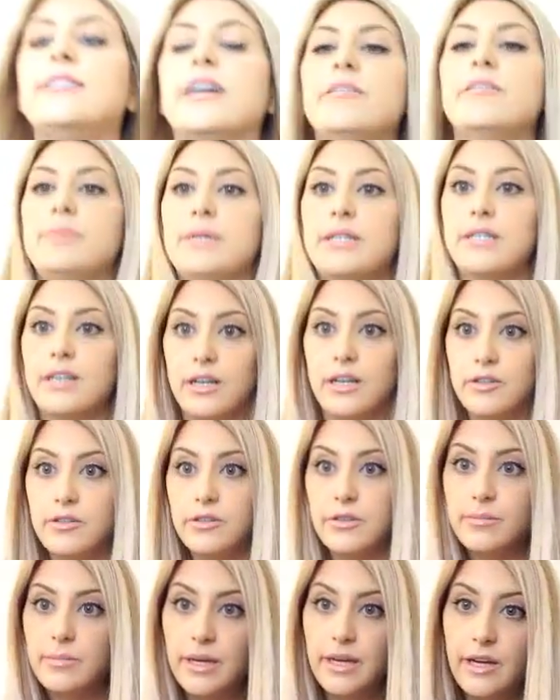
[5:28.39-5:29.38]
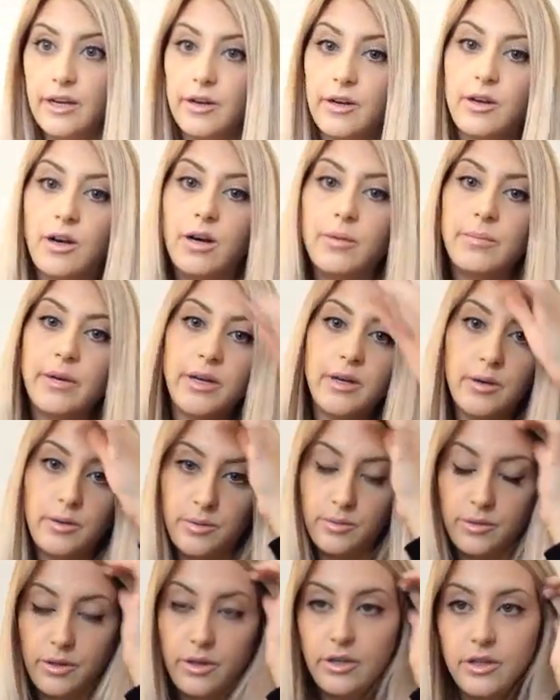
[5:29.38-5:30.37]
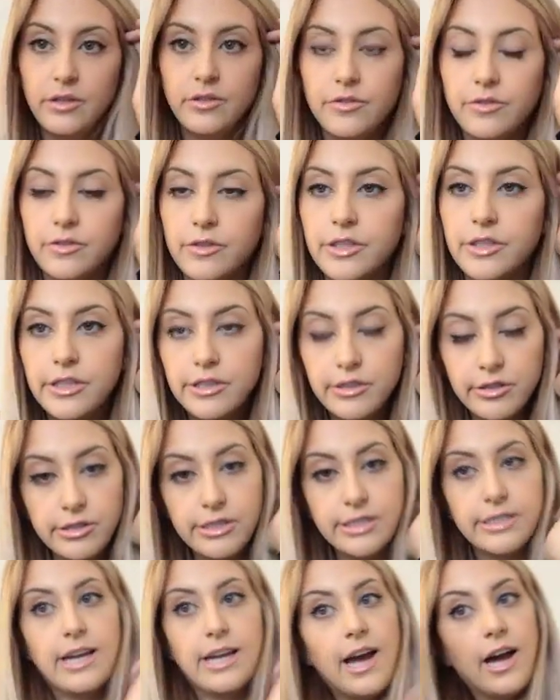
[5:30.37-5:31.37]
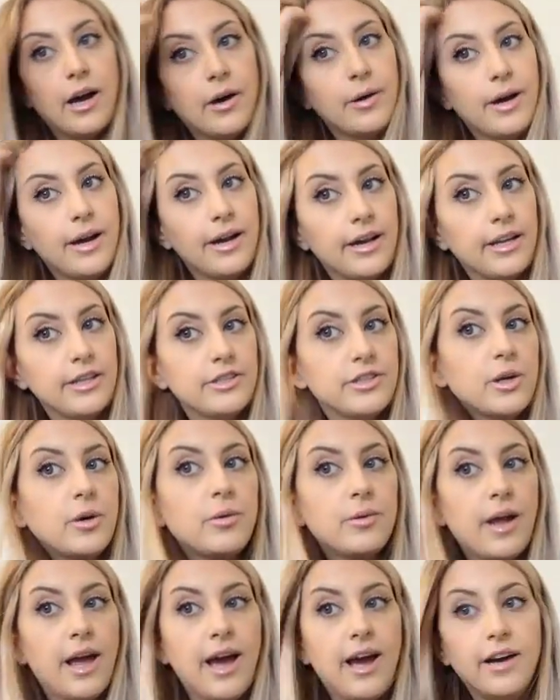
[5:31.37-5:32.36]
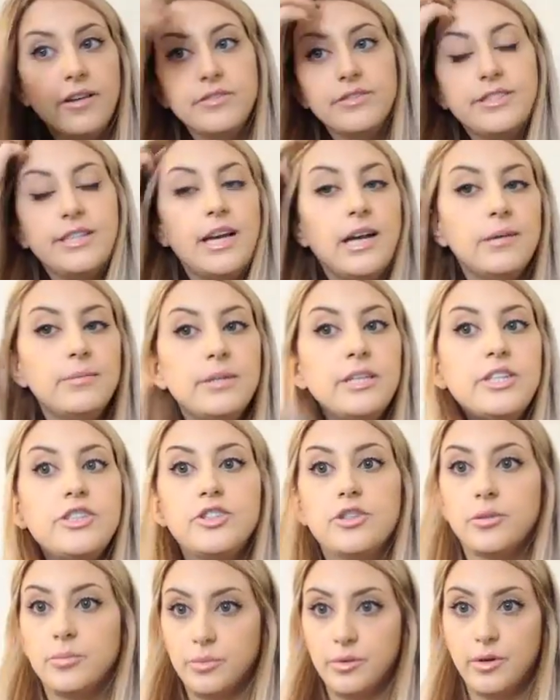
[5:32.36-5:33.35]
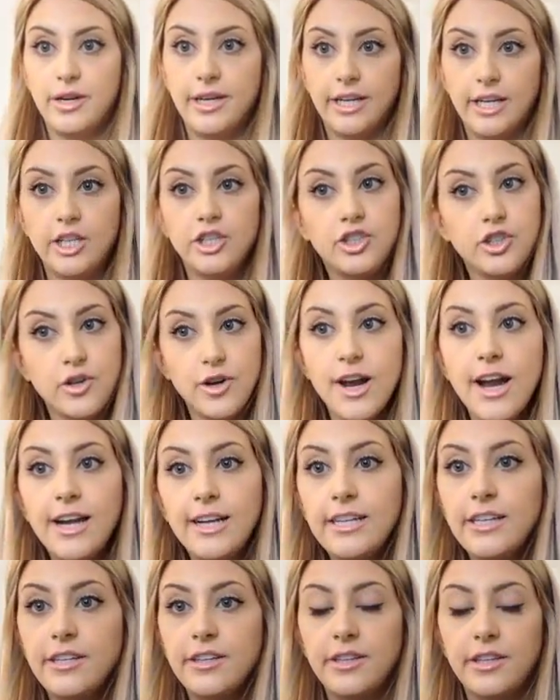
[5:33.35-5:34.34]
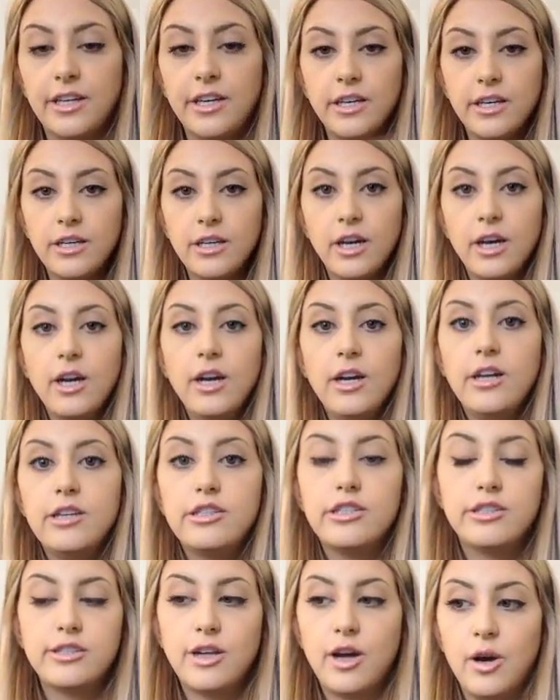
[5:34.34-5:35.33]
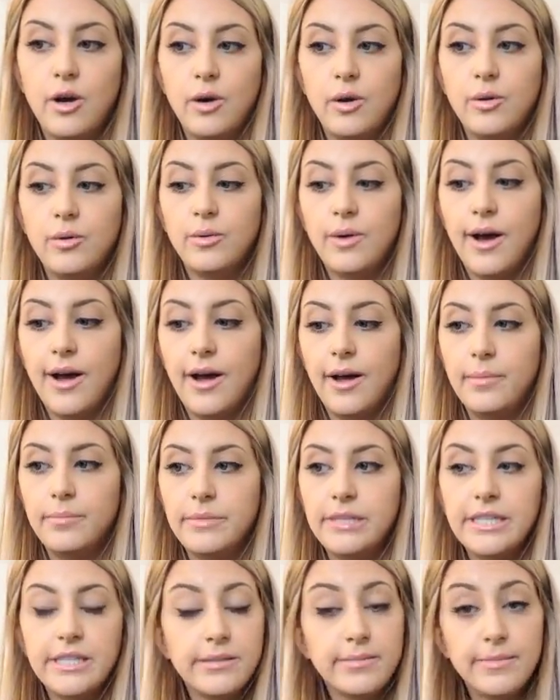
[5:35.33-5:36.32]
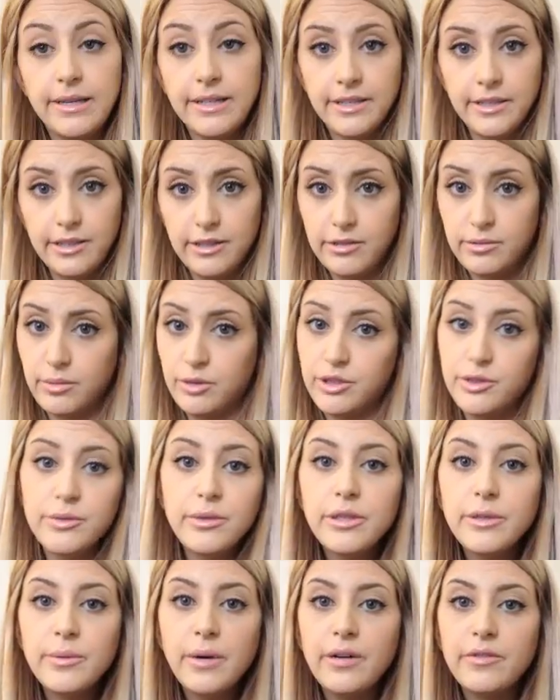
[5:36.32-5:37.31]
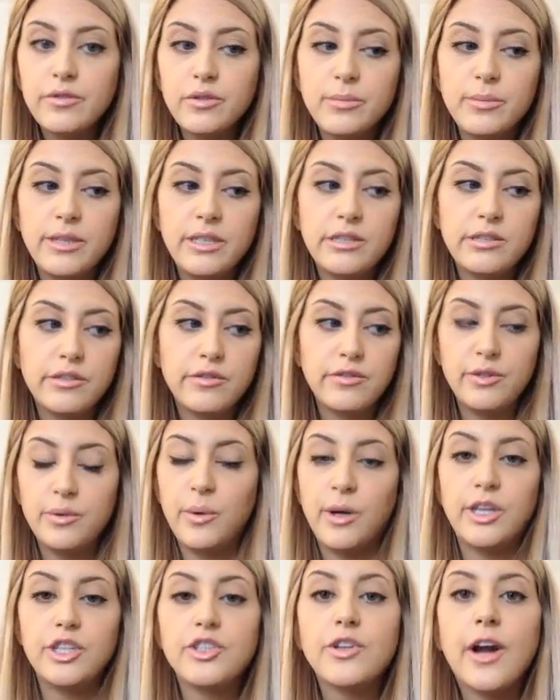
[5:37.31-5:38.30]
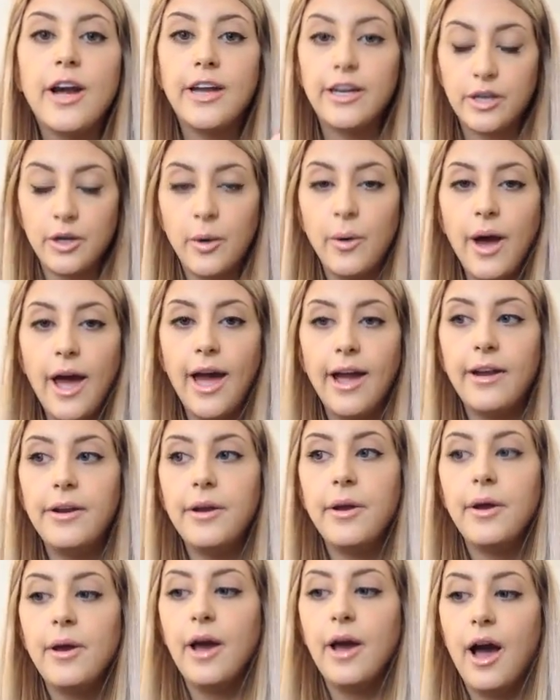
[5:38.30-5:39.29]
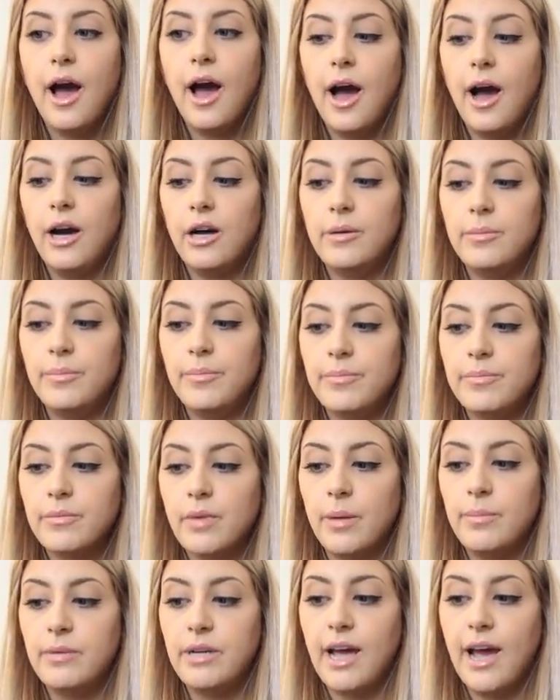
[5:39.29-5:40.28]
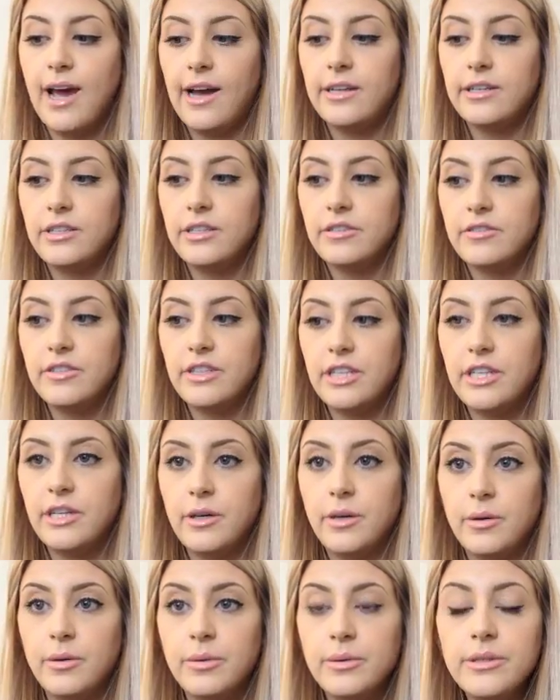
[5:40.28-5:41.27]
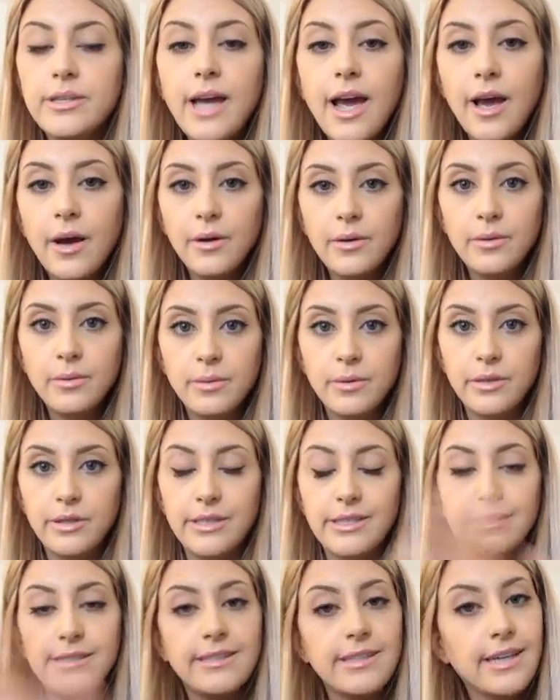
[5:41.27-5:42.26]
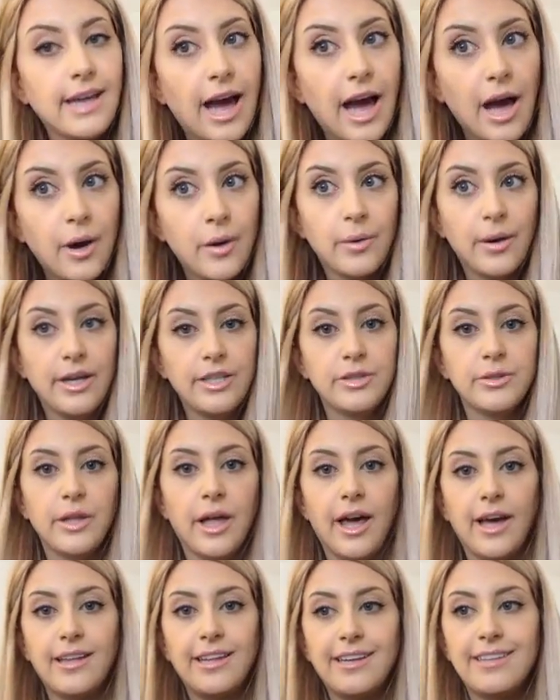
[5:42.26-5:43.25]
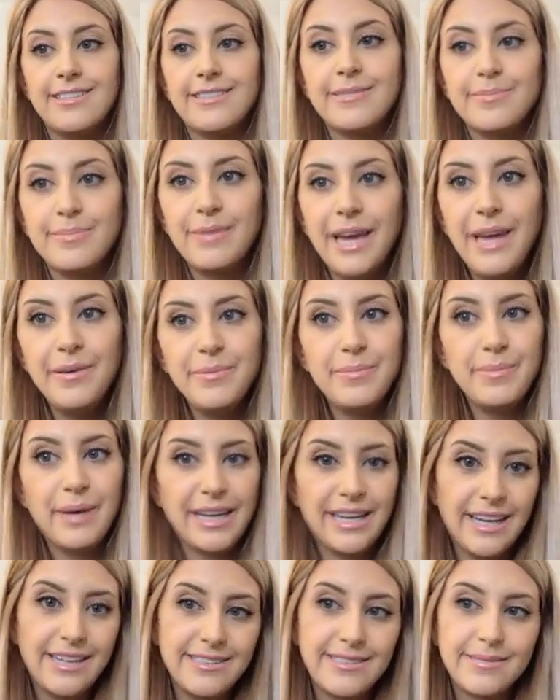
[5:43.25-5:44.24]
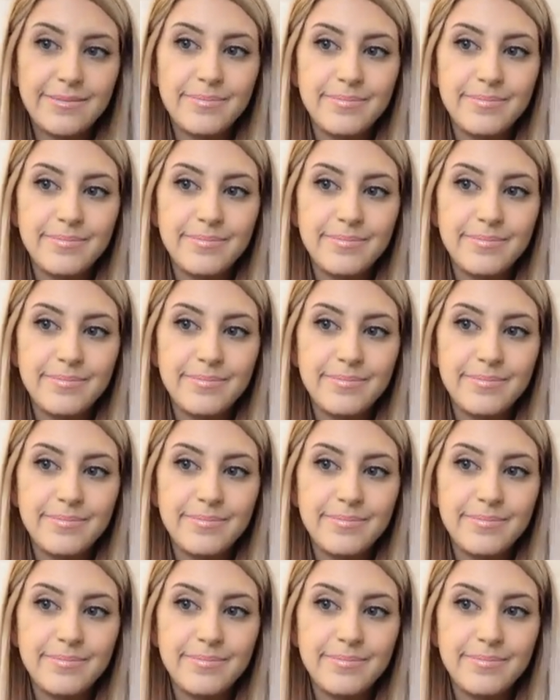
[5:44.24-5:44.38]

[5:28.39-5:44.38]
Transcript: I've been coloring my hair on my own for years now, and I don't have damage or breakage or anything. So this method has worked really well for me, so if you want to try it, go ahead. I'm going to add in the video now where you can see how I do the highlights. Okay, bye guys.